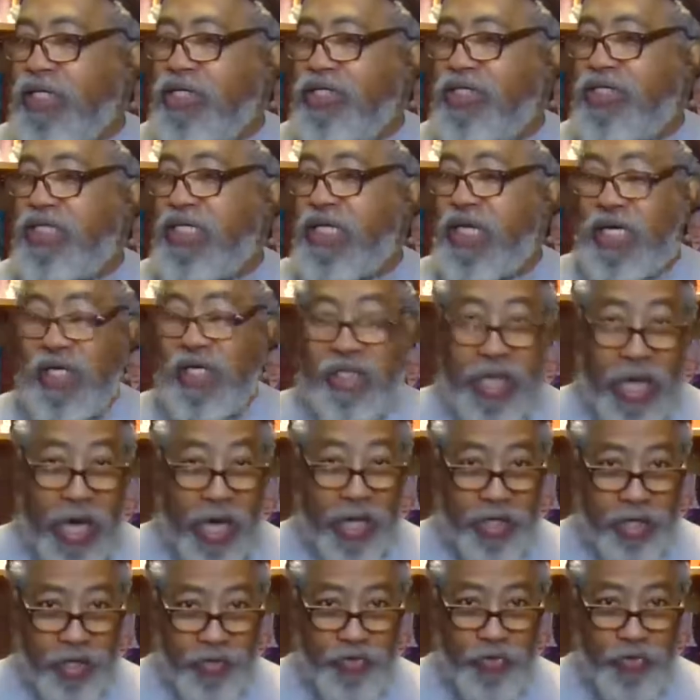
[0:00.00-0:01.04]
You see a
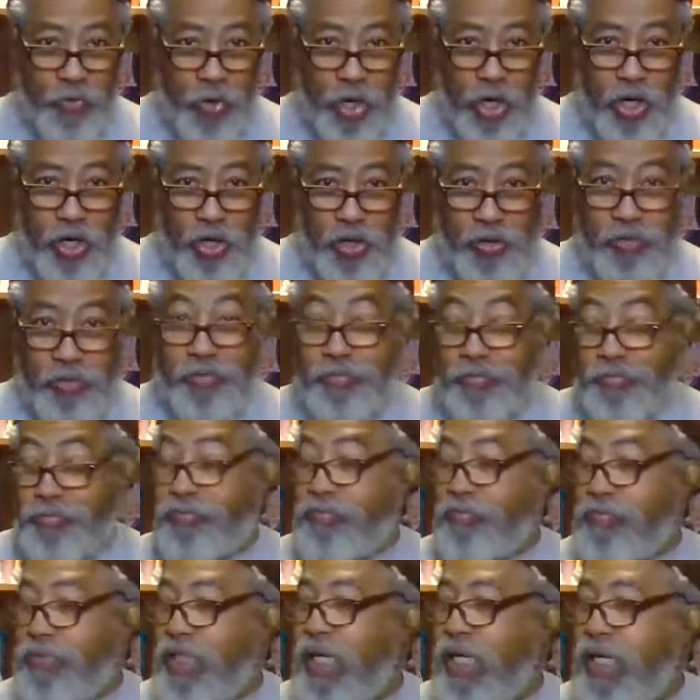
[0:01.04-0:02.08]
lot of the world.
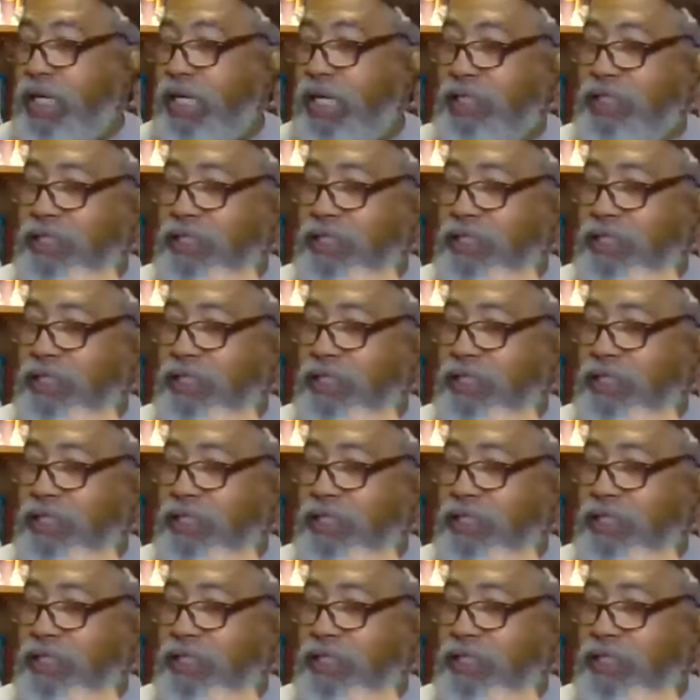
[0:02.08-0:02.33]
I